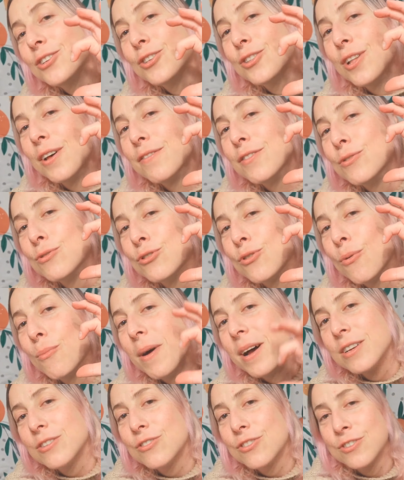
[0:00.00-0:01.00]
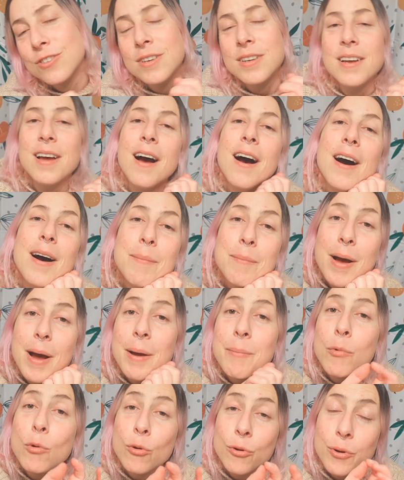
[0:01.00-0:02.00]
Love you so much.
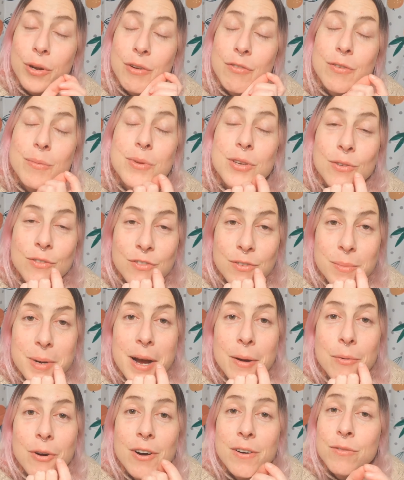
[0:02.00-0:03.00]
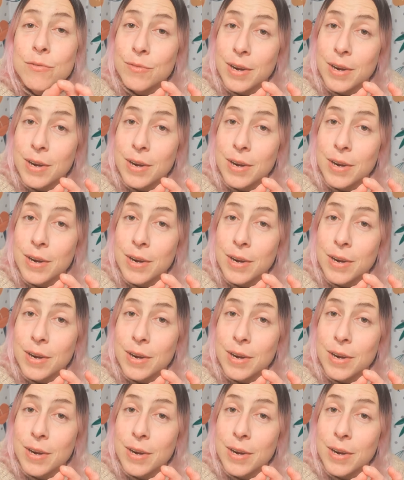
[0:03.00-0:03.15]
I'm ordering from you from now on.